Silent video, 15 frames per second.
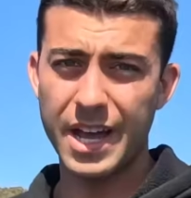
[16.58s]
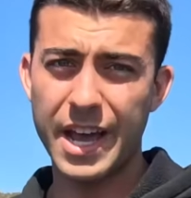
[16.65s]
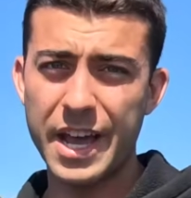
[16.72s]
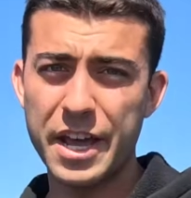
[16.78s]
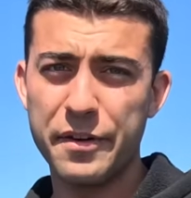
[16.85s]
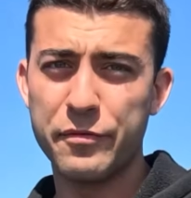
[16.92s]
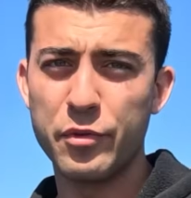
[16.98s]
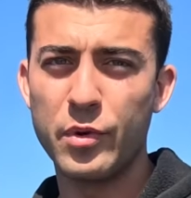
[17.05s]

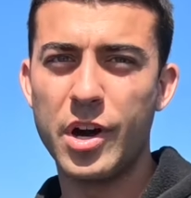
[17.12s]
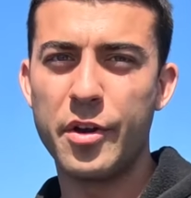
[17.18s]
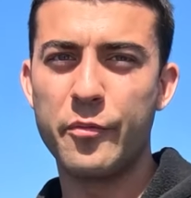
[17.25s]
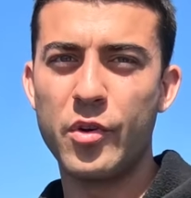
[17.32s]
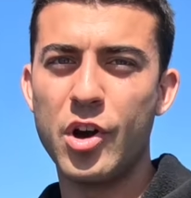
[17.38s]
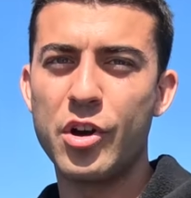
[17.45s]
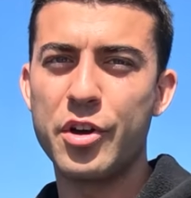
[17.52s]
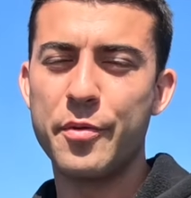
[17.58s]
Hey everyone,
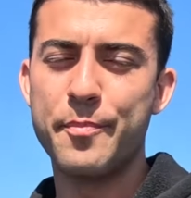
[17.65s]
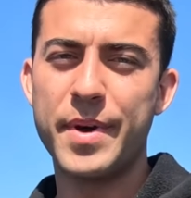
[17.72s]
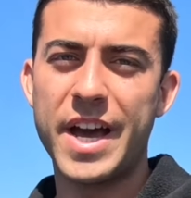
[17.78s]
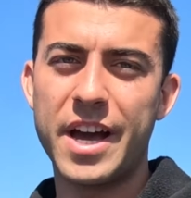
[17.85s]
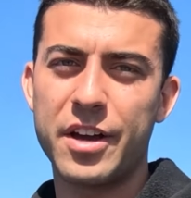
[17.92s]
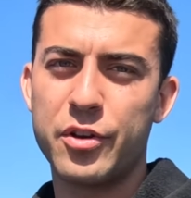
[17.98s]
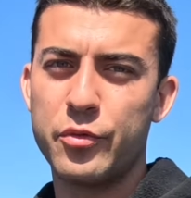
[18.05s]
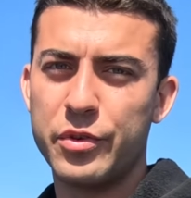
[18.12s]
welcome
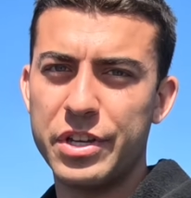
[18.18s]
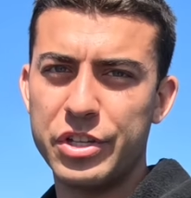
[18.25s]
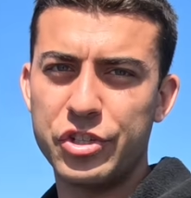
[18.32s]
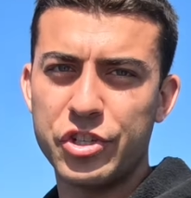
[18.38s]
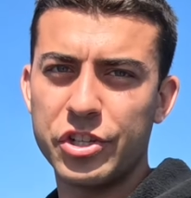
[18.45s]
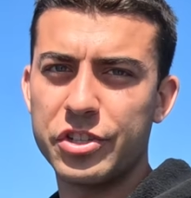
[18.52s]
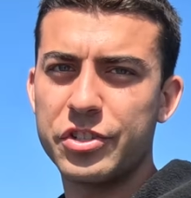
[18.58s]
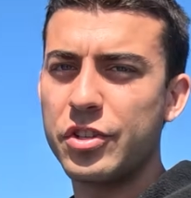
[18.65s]
back. We are
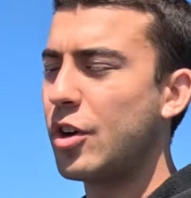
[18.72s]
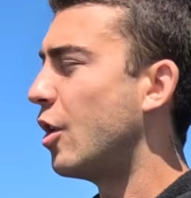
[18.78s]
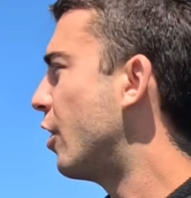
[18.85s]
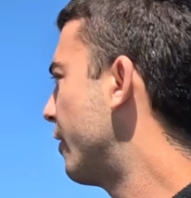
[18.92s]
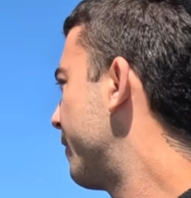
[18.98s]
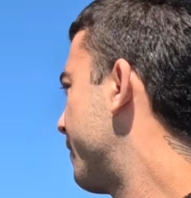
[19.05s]
just off